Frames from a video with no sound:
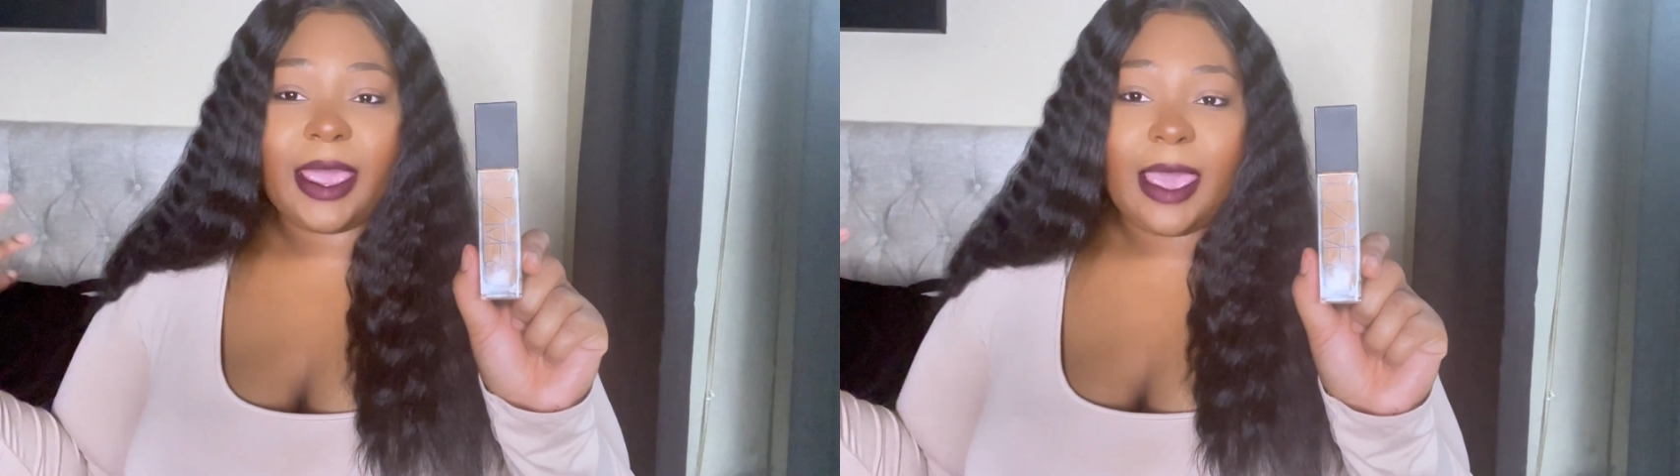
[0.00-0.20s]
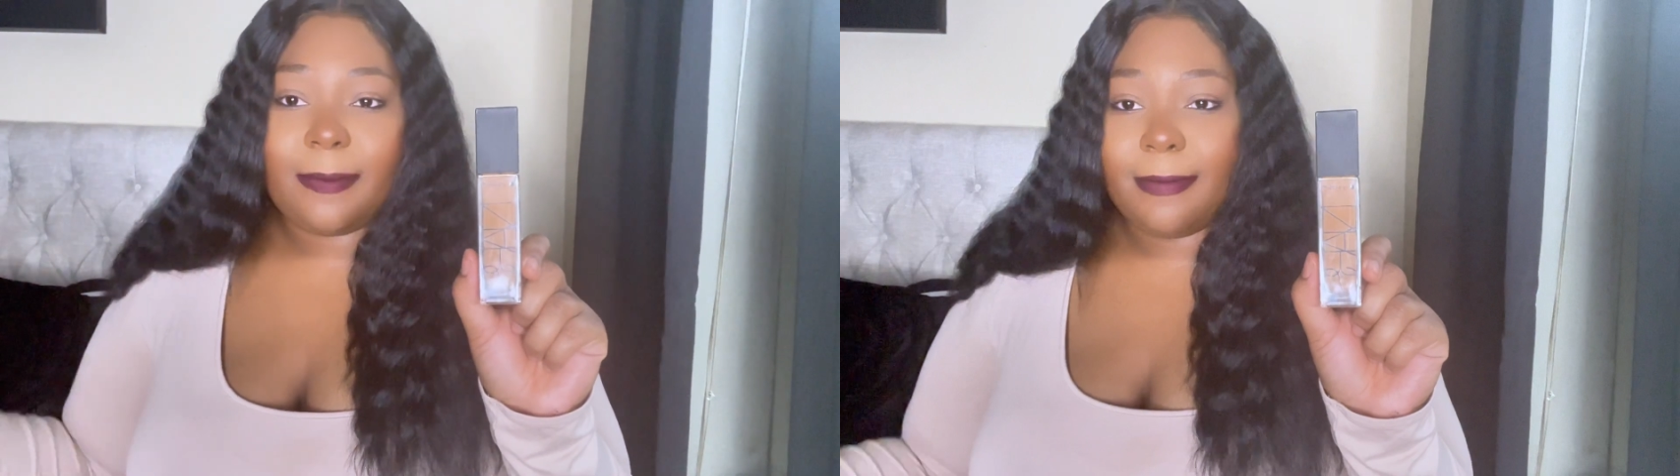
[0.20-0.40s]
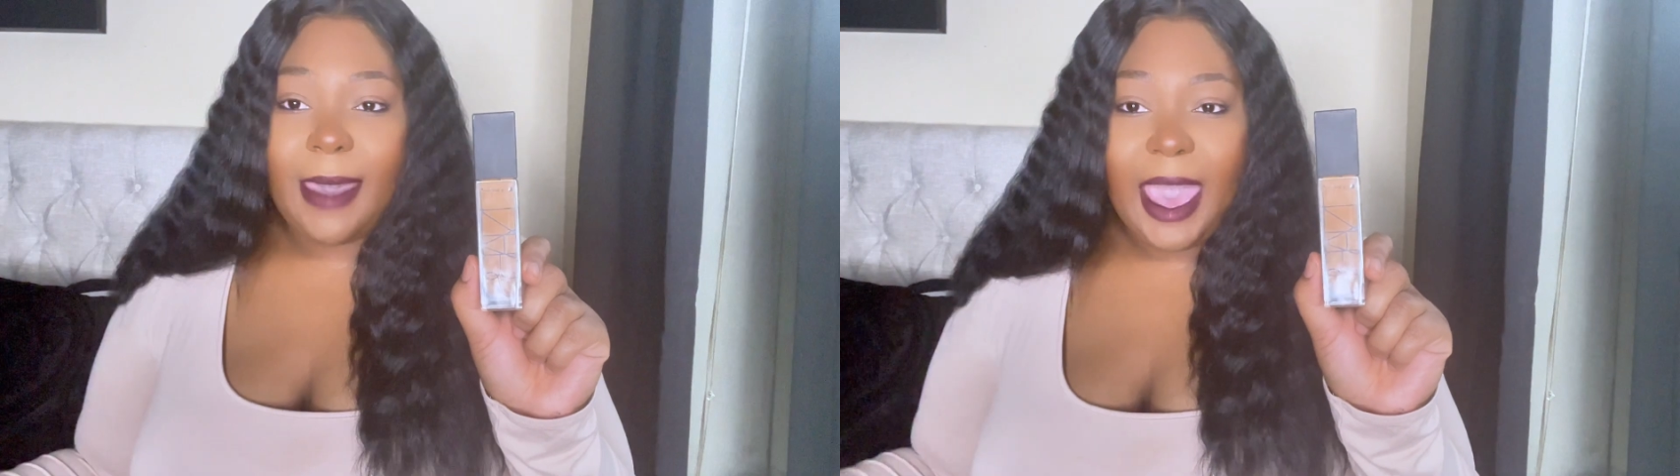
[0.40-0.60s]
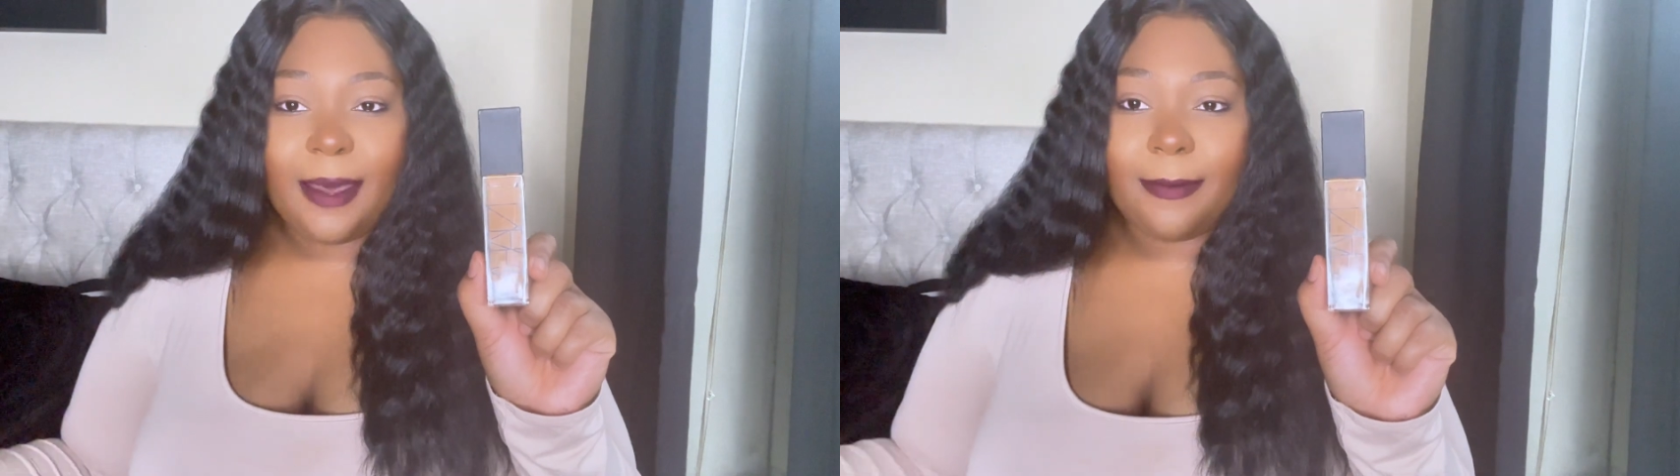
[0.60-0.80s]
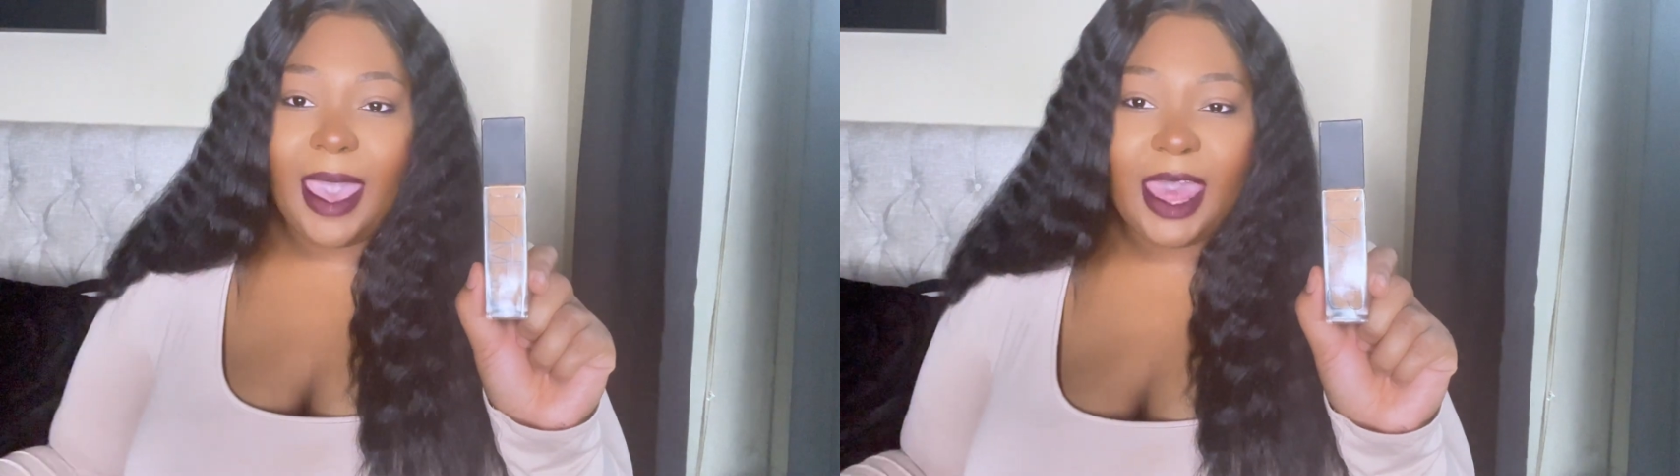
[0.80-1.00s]
a matte,
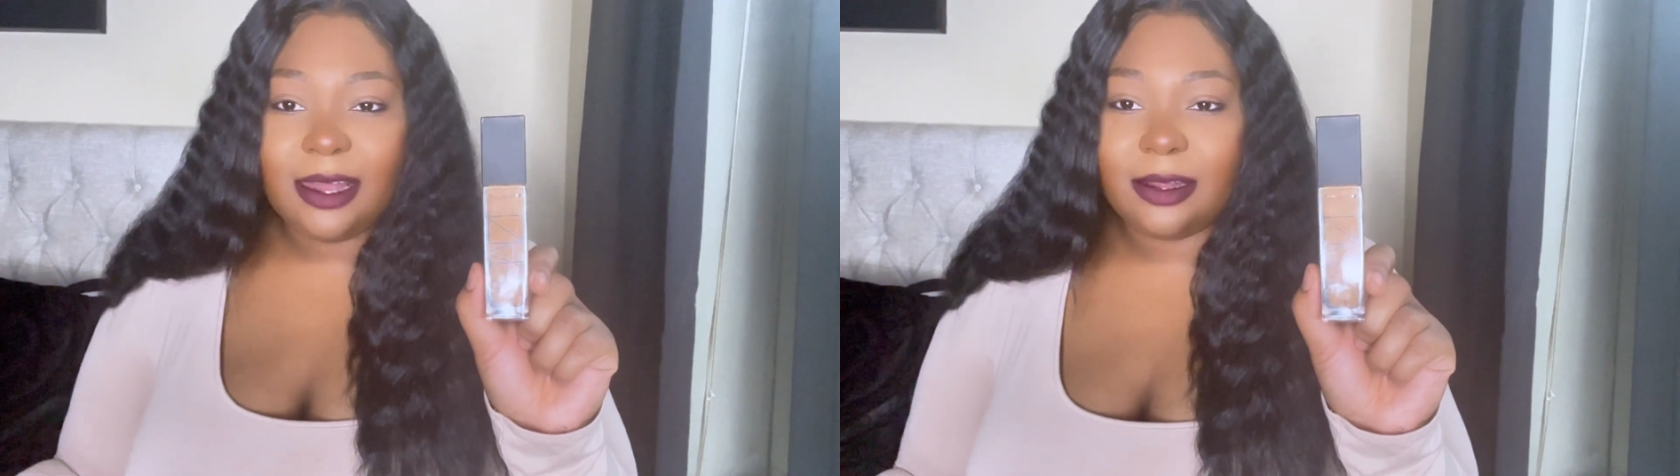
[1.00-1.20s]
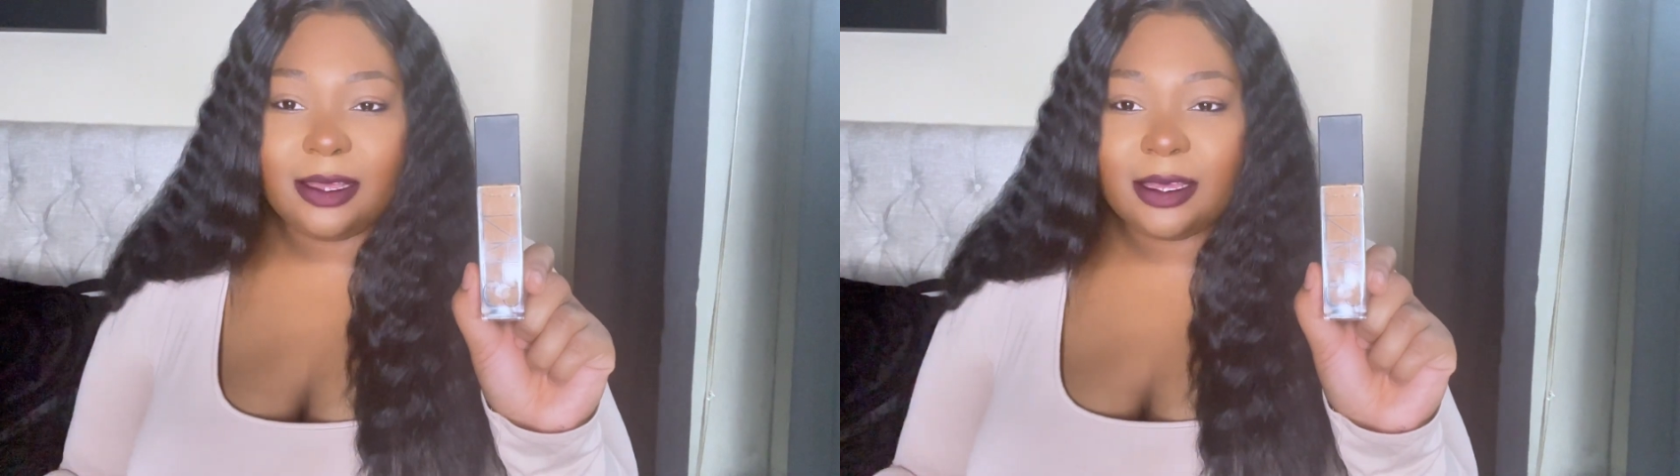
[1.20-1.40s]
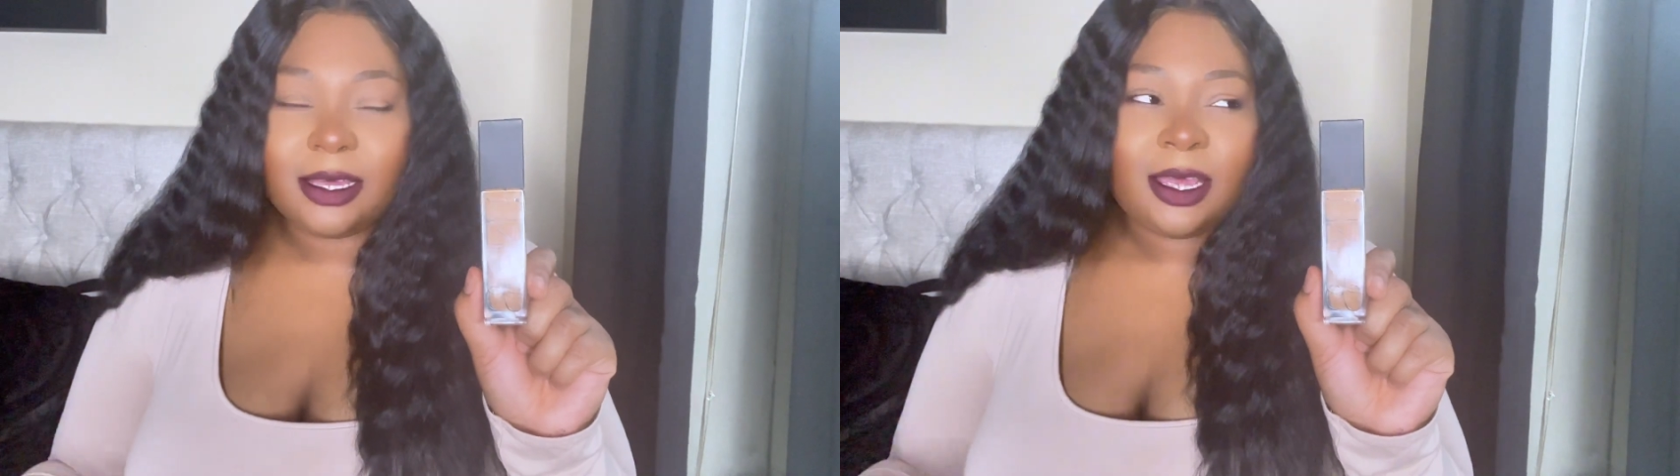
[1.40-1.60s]
matte look.